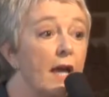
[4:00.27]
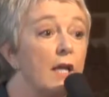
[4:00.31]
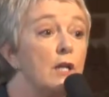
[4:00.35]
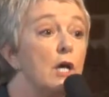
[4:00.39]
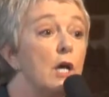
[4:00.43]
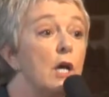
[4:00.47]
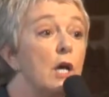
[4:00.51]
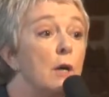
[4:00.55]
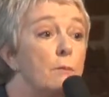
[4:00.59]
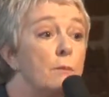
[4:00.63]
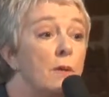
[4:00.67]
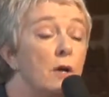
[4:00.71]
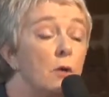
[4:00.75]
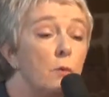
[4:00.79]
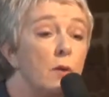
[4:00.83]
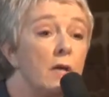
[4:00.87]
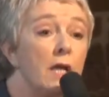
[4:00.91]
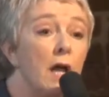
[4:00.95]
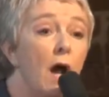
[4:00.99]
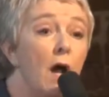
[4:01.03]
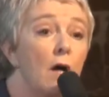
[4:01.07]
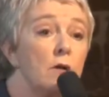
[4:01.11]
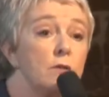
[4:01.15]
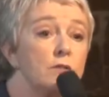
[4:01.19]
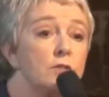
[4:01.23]
that. But
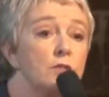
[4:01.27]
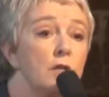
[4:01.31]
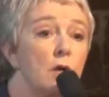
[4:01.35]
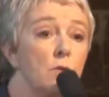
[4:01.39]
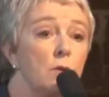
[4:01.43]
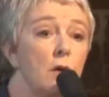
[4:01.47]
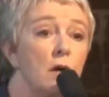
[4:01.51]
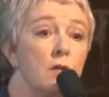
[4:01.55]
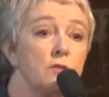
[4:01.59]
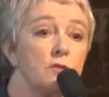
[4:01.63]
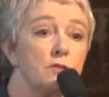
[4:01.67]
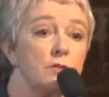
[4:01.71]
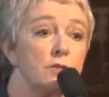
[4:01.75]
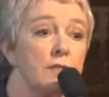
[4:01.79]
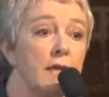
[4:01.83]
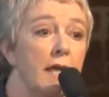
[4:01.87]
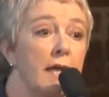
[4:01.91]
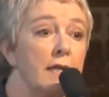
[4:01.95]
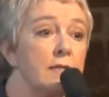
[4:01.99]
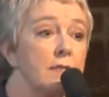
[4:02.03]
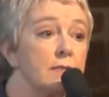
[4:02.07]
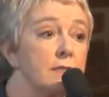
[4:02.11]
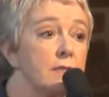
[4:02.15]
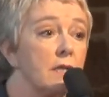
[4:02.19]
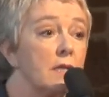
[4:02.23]
we also
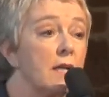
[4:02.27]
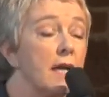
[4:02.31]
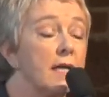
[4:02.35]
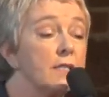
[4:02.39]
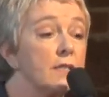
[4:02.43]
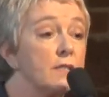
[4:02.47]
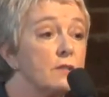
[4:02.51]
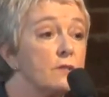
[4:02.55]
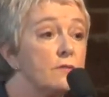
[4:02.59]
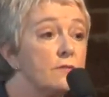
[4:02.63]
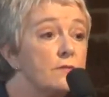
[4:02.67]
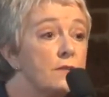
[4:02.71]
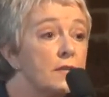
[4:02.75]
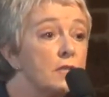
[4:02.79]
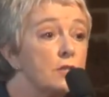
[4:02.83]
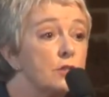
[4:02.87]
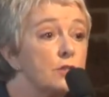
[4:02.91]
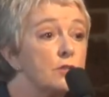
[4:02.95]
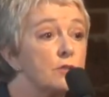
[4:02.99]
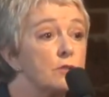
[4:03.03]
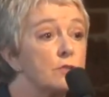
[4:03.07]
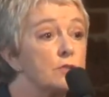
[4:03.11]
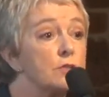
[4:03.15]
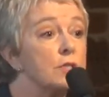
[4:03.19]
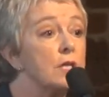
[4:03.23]
understand as elected
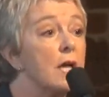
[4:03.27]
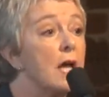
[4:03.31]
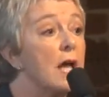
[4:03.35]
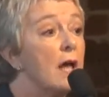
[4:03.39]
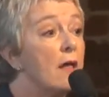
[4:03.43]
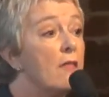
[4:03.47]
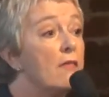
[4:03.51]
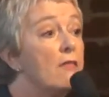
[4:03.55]
officials